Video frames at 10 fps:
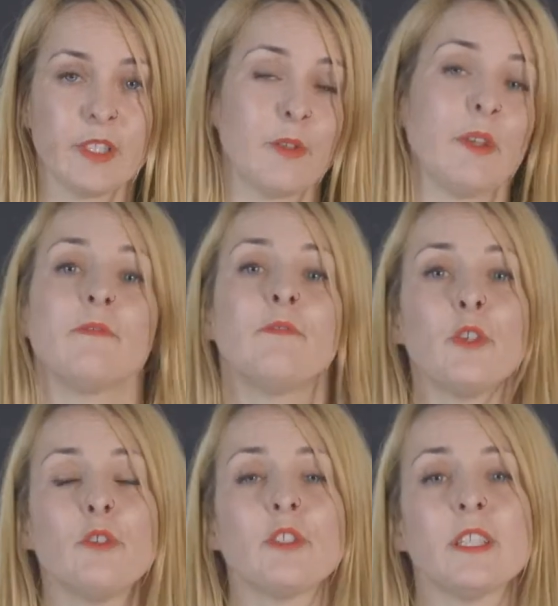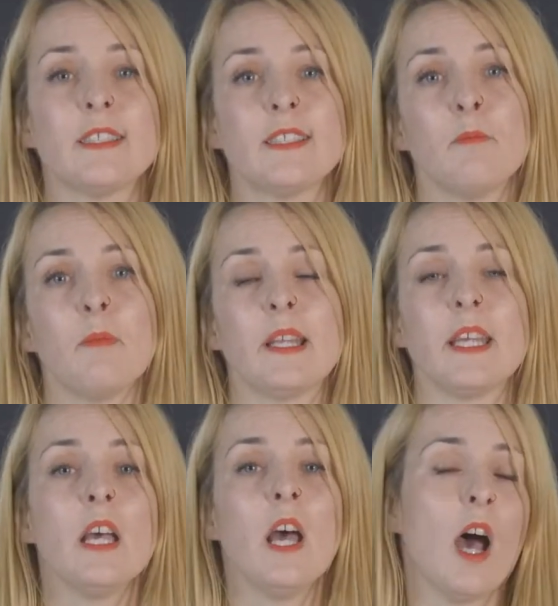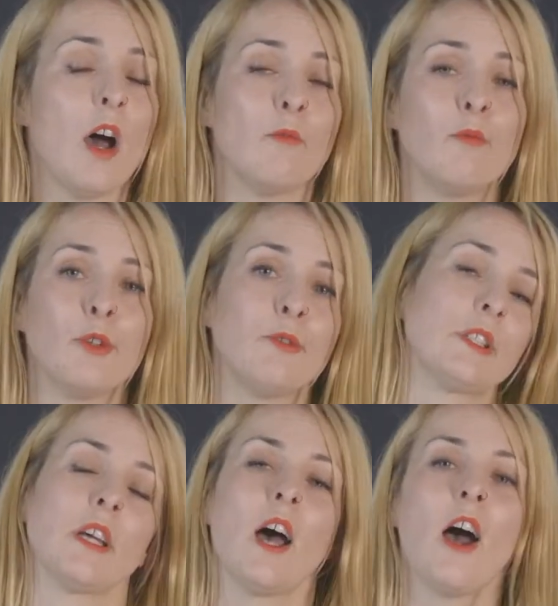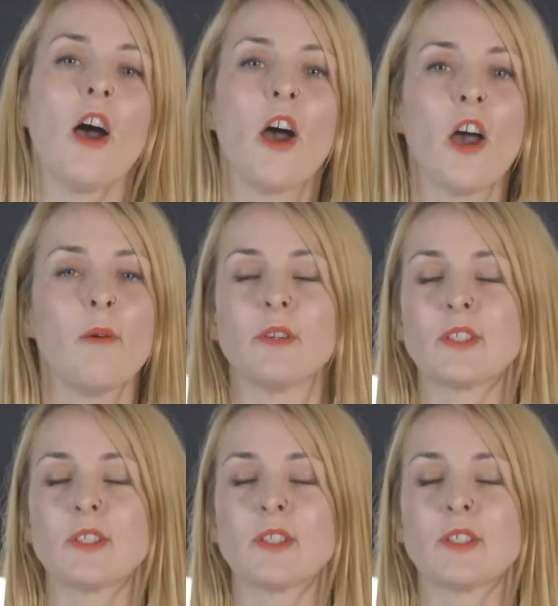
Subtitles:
So an infusion is simply a root, a herb,